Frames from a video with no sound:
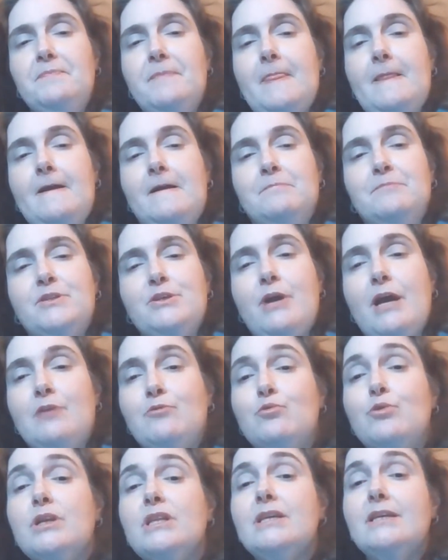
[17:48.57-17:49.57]
Um, so I
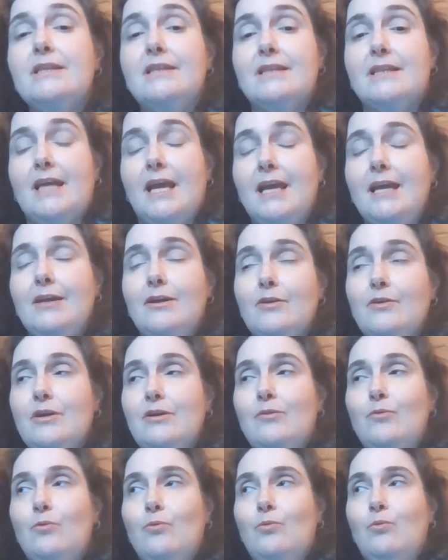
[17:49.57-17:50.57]
really think
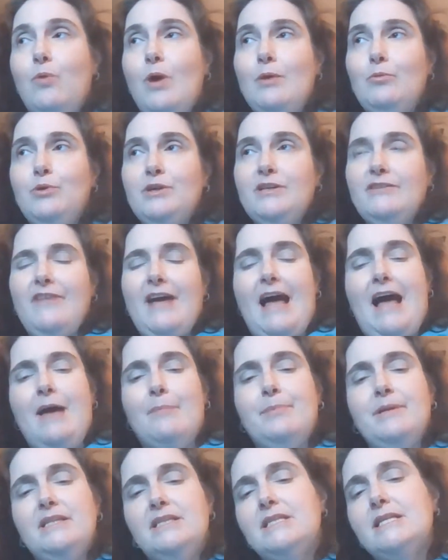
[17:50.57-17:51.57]
what would have
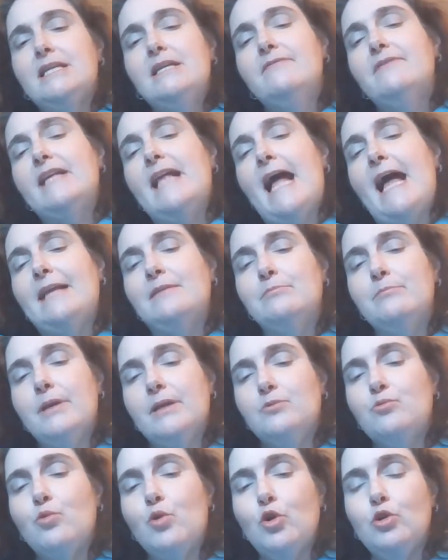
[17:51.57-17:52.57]
happened if it hadn't
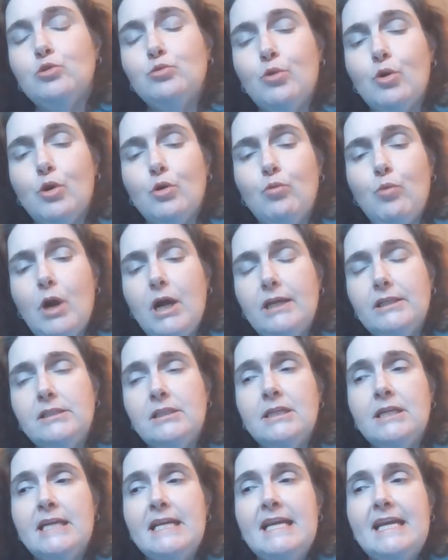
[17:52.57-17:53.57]
been World War
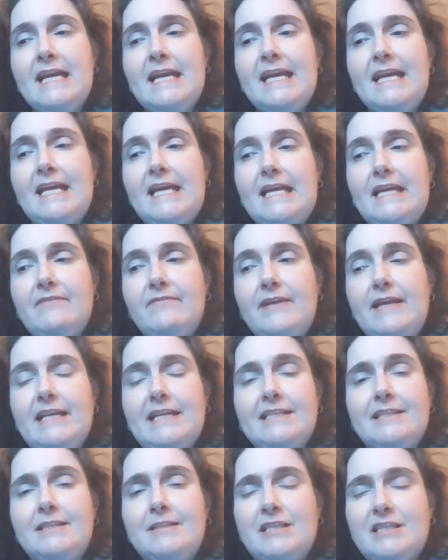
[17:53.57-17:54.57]
One, if it
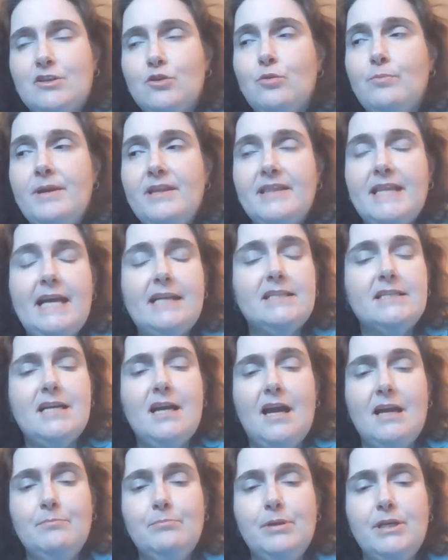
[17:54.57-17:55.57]
had still been that
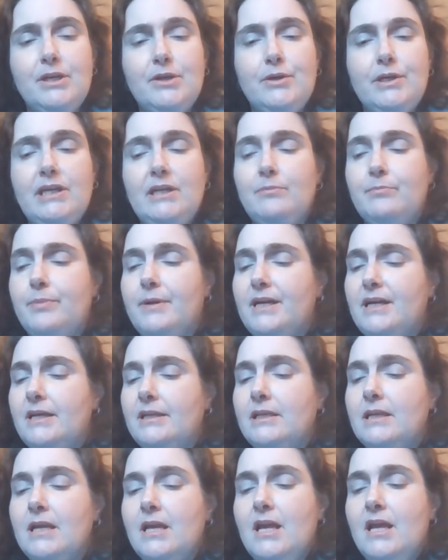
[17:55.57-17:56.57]
time period,
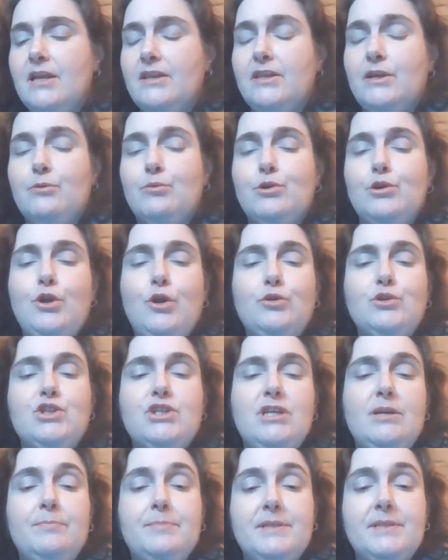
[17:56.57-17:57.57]
but there were no
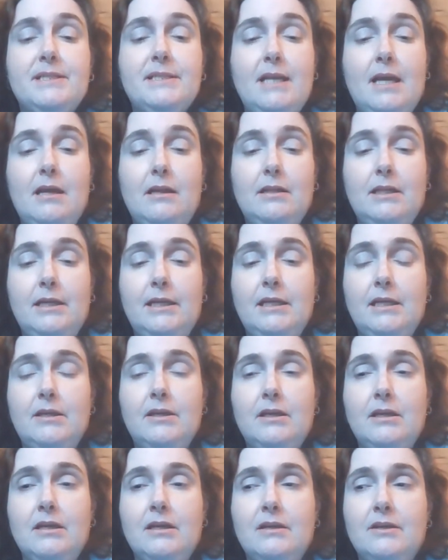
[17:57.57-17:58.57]
ships
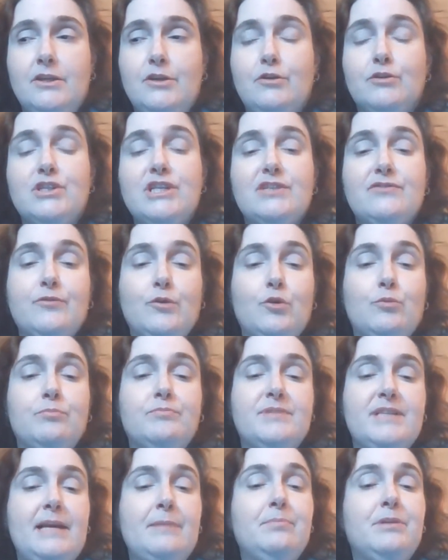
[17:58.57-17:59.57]
sailing, you know, just for
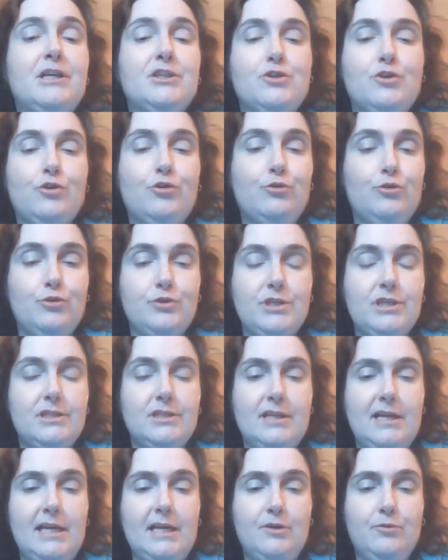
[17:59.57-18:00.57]
say pleasure
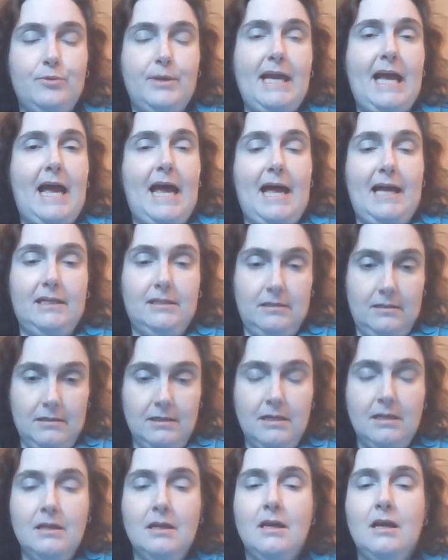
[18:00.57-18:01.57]
cruises like we had
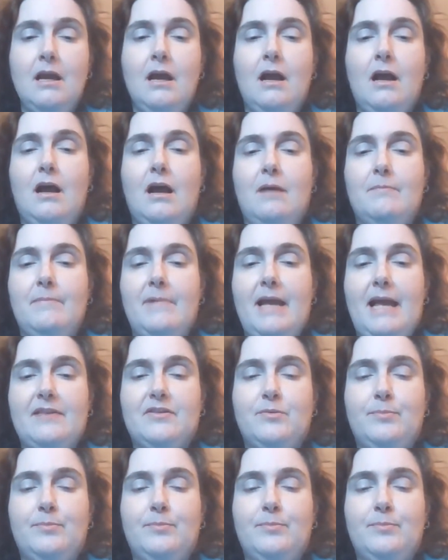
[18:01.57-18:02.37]
um, at the